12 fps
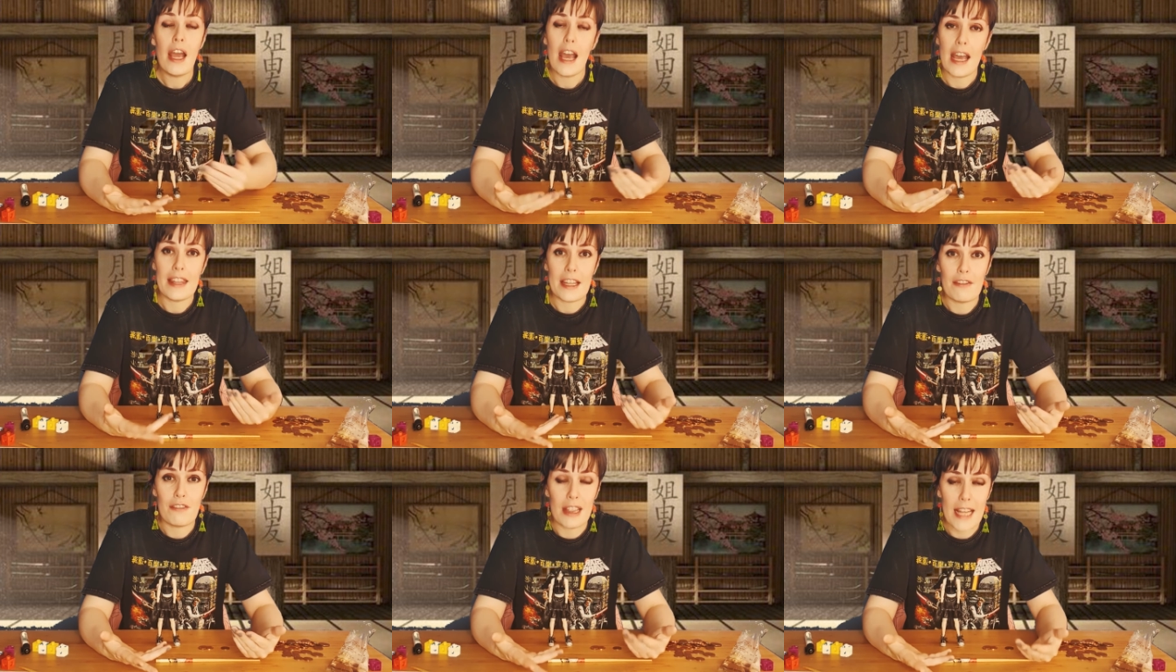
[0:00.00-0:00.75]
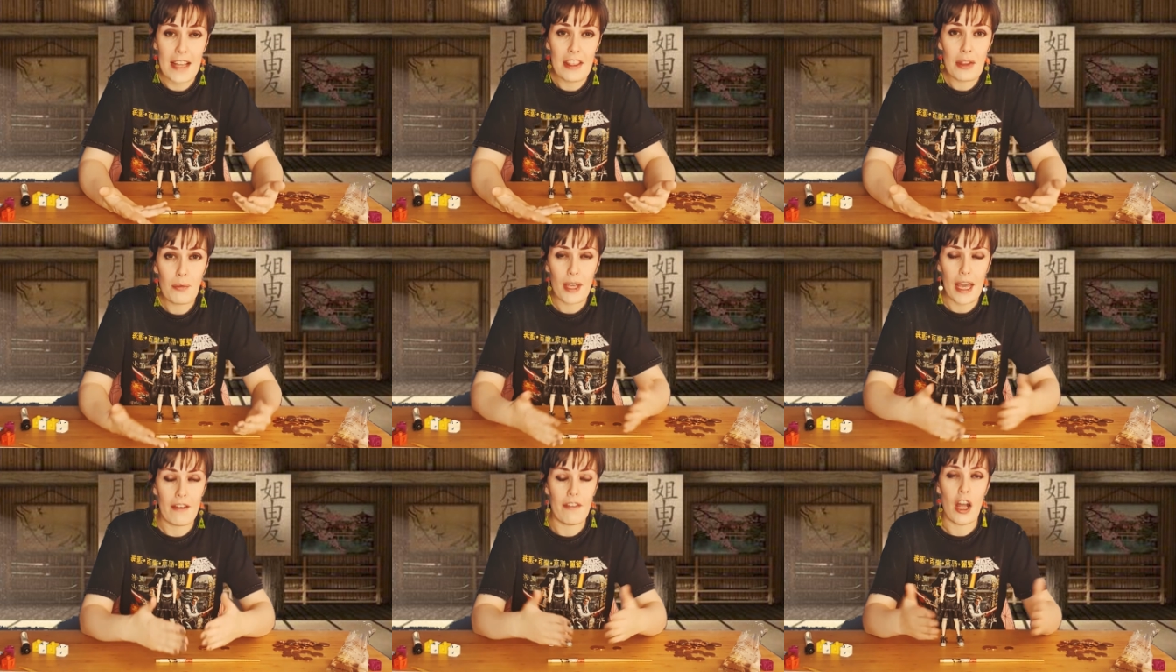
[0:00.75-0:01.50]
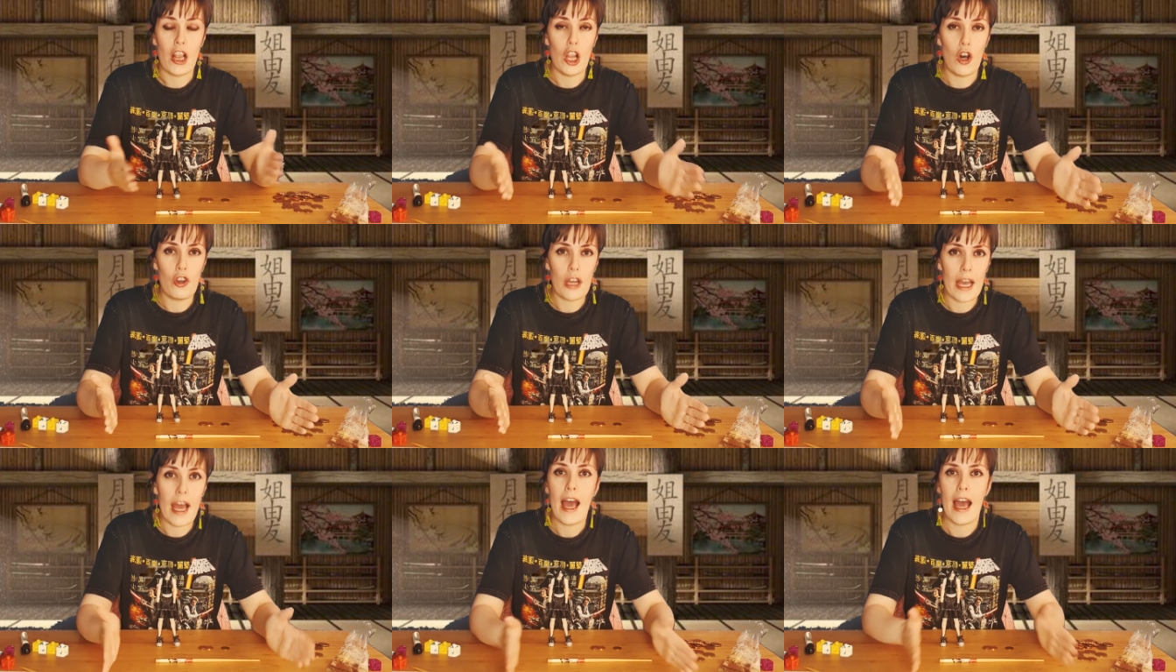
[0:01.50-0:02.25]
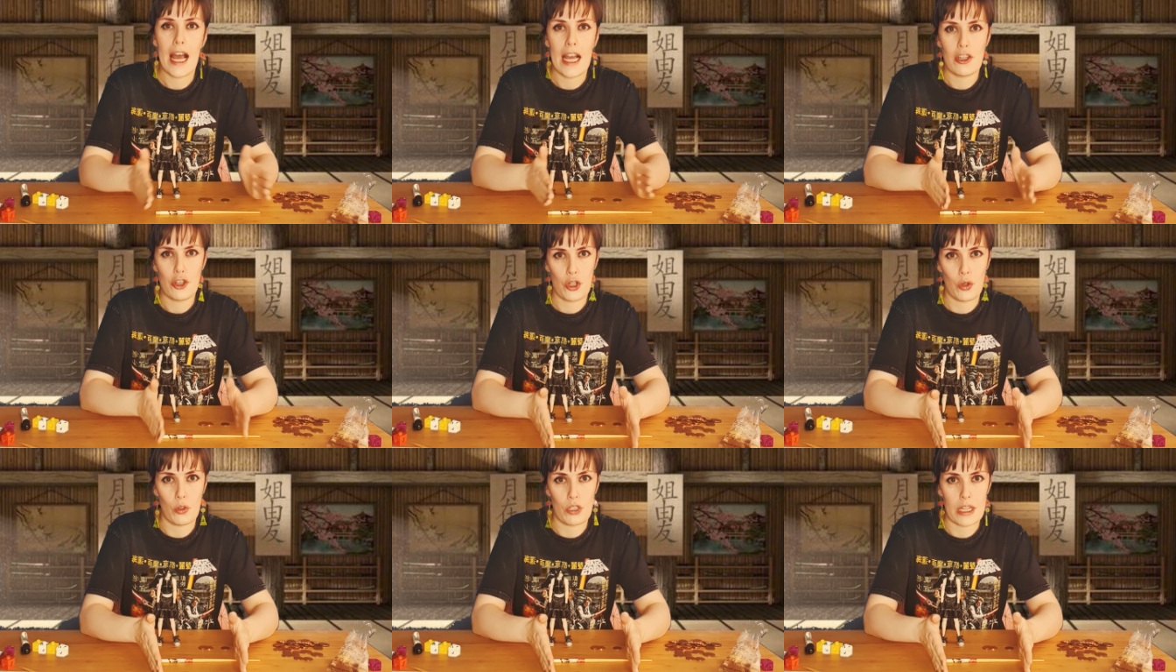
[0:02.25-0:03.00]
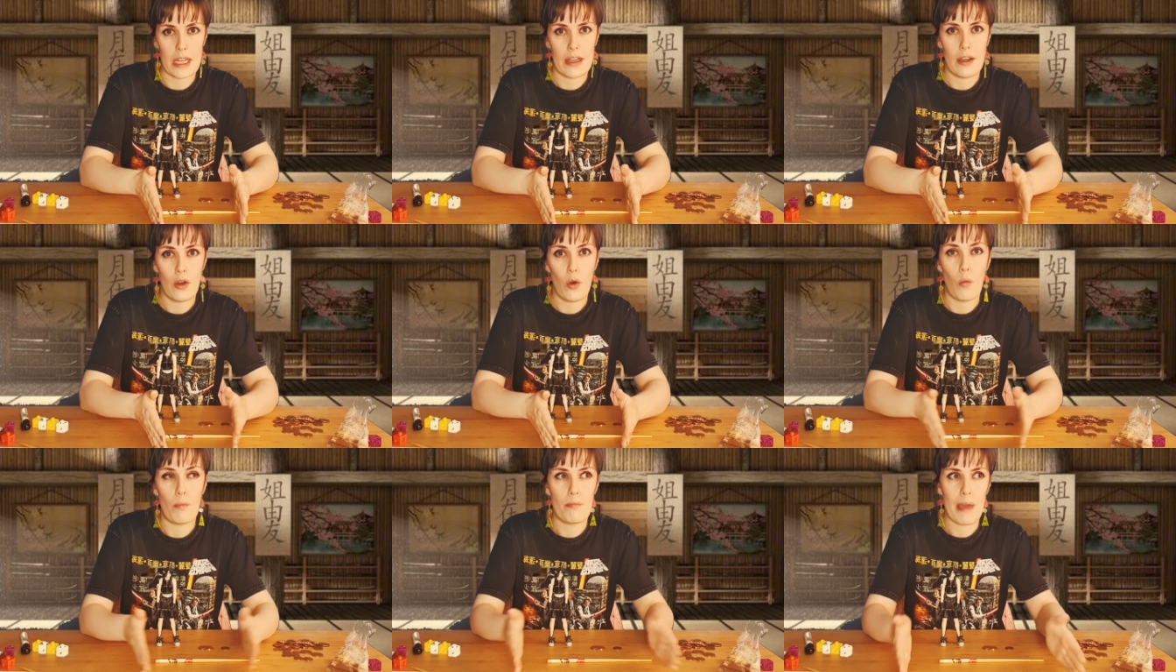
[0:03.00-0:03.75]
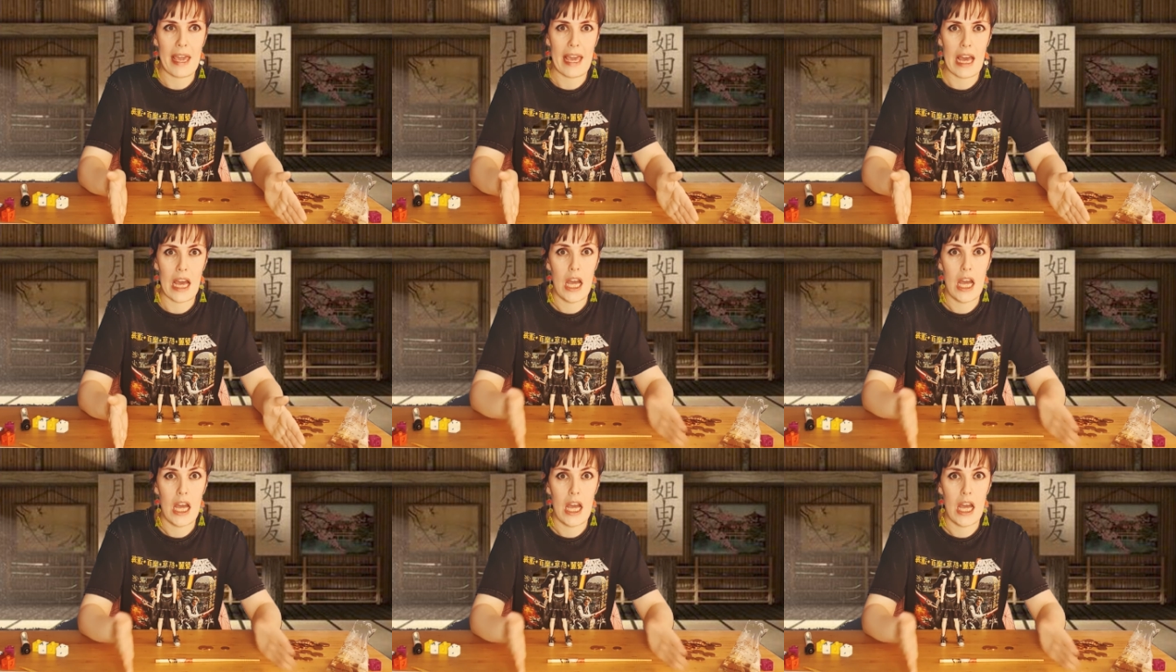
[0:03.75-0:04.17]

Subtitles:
And then for length, we have longer and shorter, or bigger